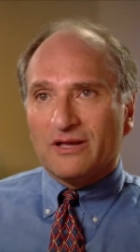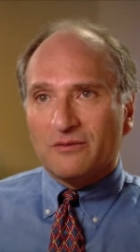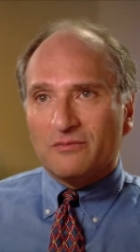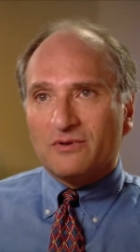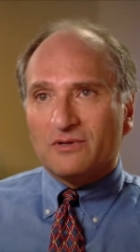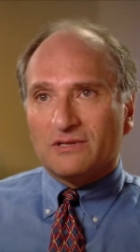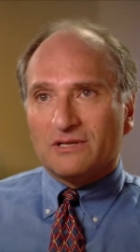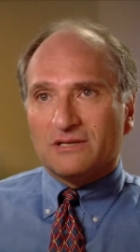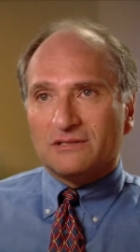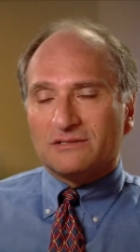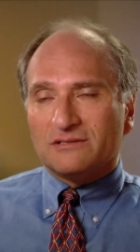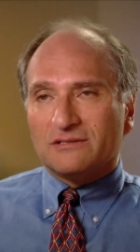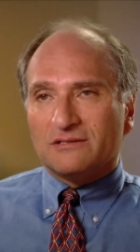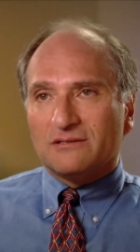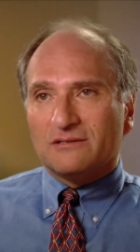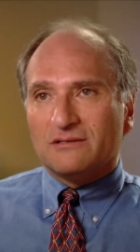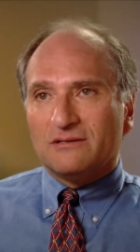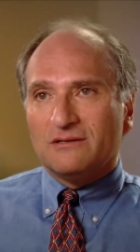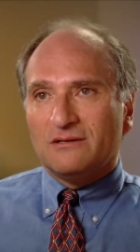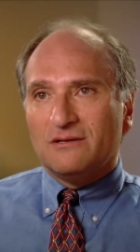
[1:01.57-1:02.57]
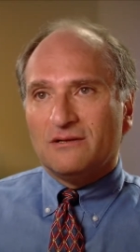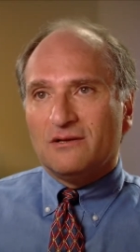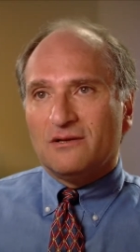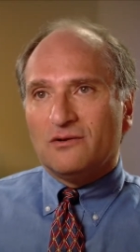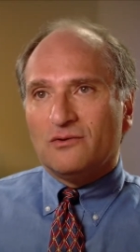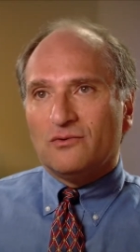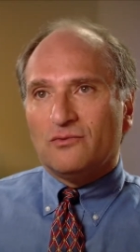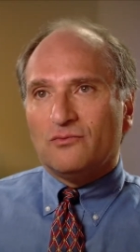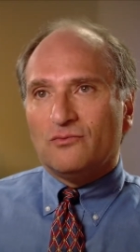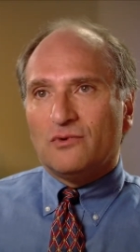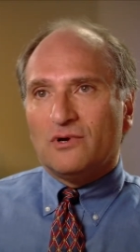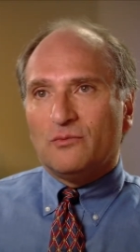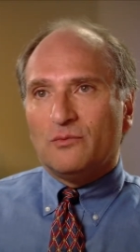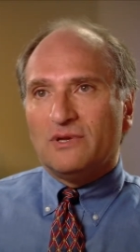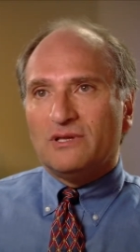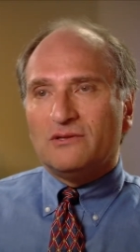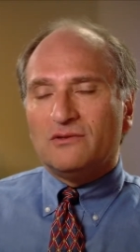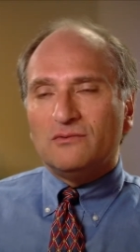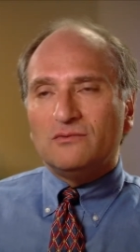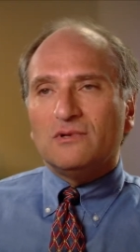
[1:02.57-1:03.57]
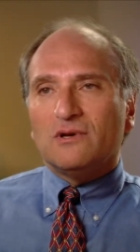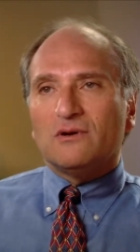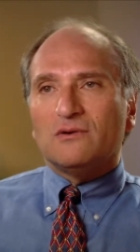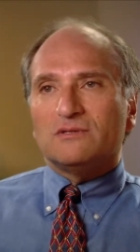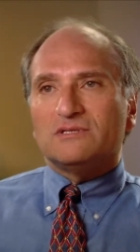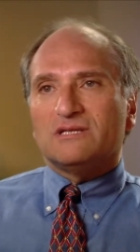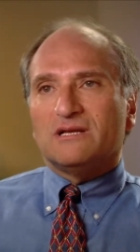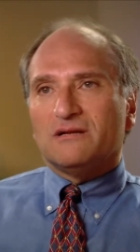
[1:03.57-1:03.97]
hypertension. What we do know is